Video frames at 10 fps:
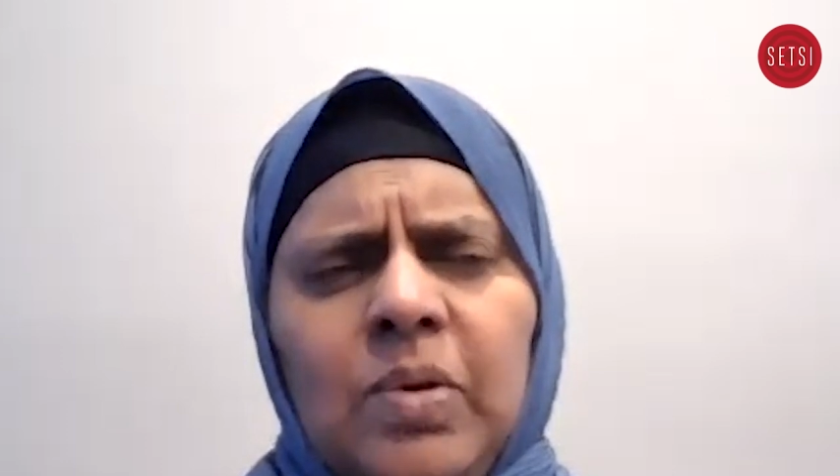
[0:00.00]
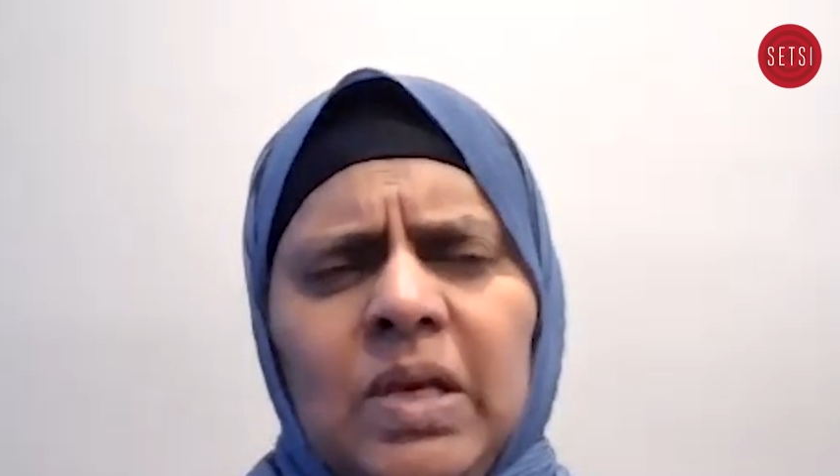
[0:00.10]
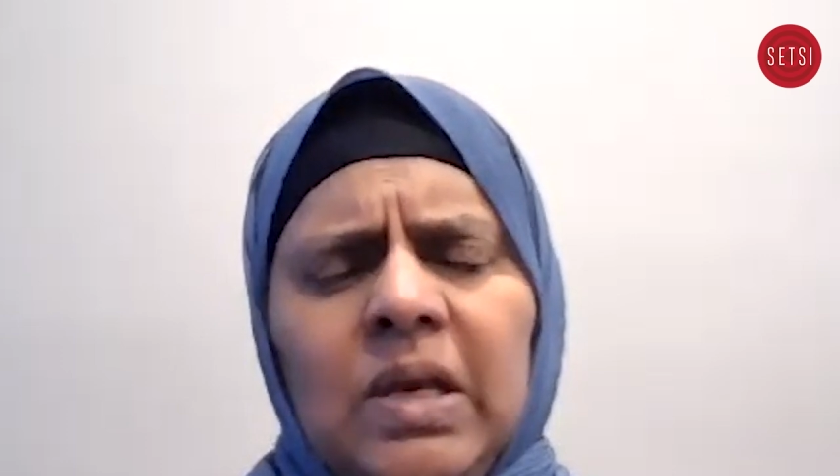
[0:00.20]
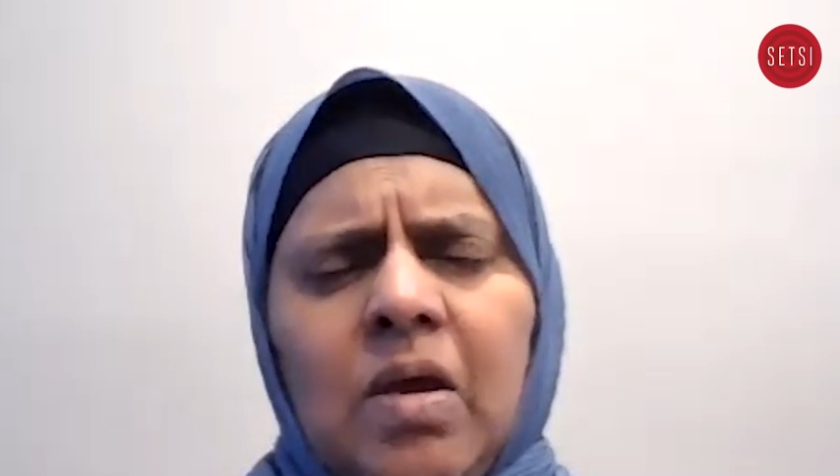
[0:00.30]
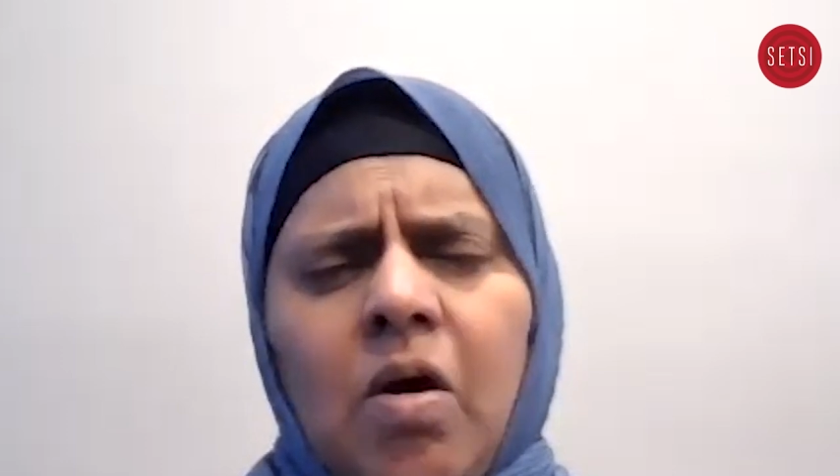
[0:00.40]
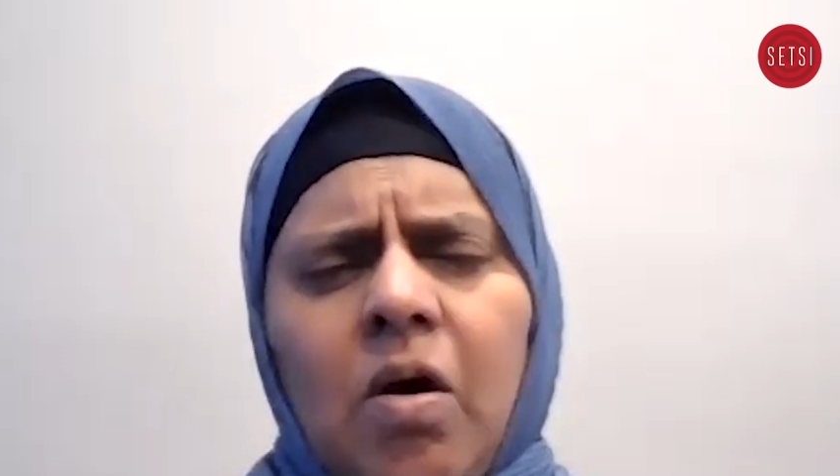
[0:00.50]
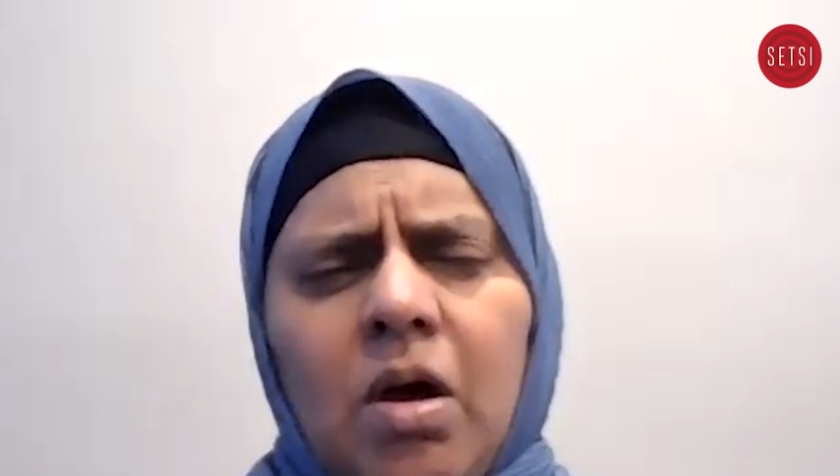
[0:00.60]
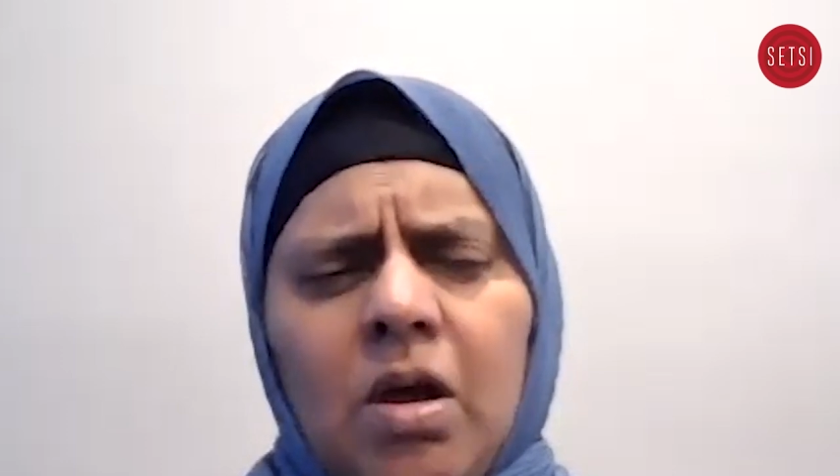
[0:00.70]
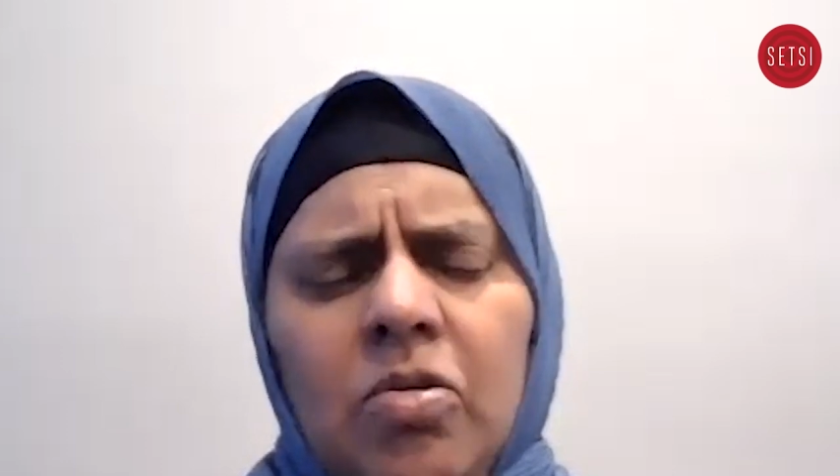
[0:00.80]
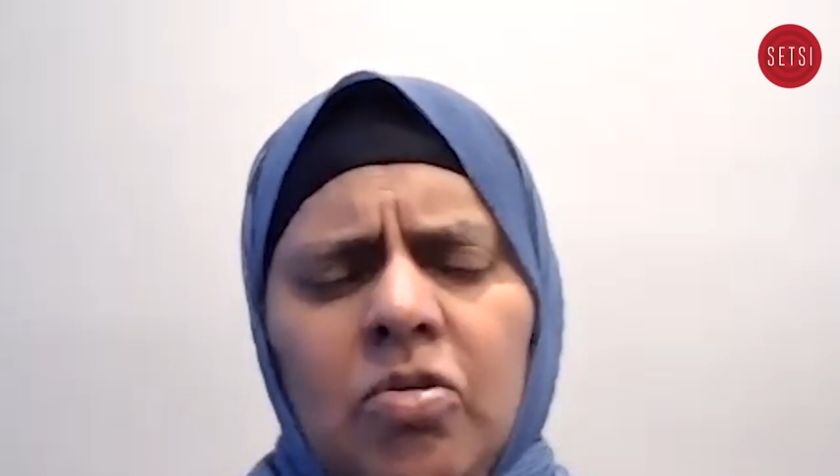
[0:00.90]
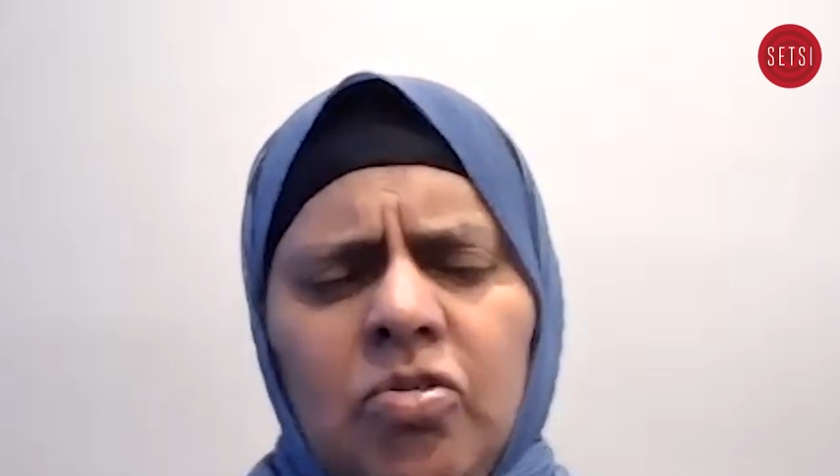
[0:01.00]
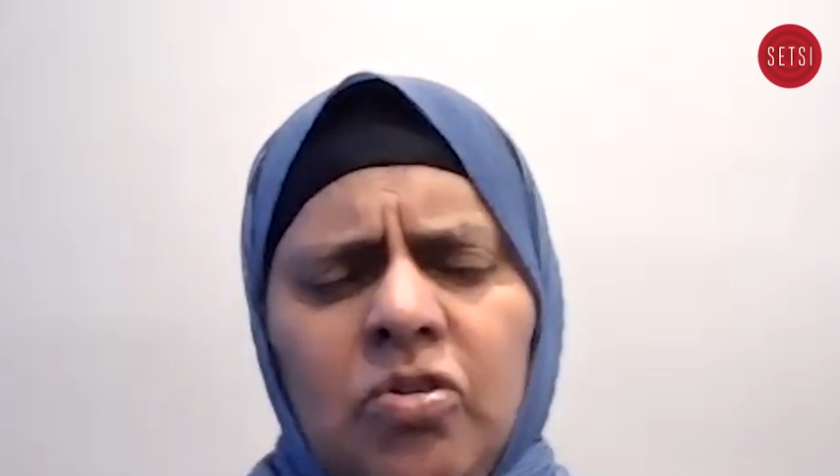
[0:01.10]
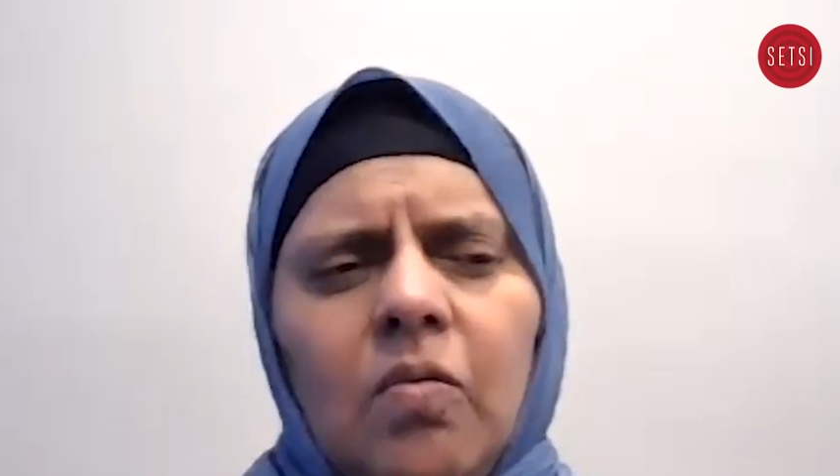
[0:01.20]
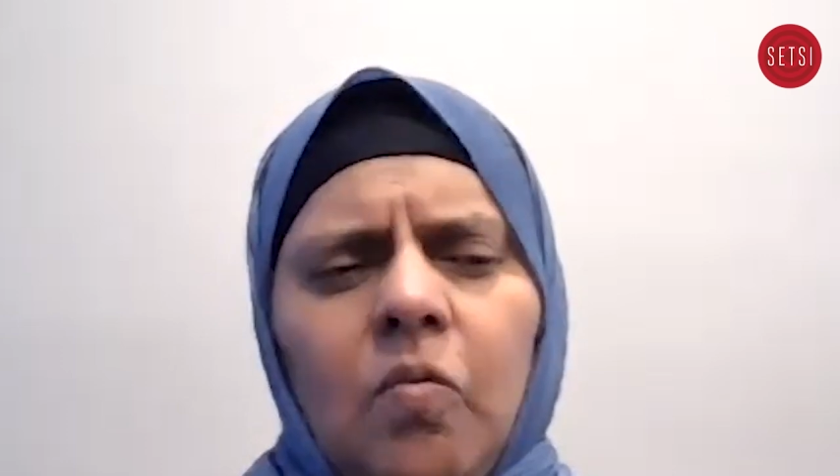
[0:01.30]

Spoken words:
beyond